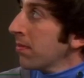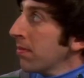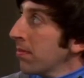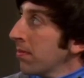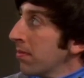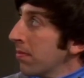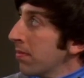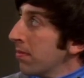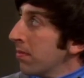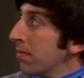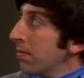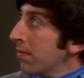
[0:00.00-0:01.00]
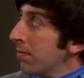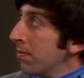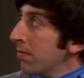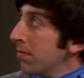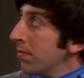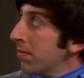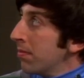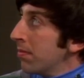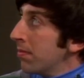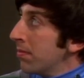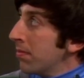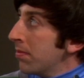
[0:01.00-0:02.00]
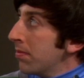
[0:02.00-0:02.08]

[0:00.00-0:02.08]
The person shown says nothing.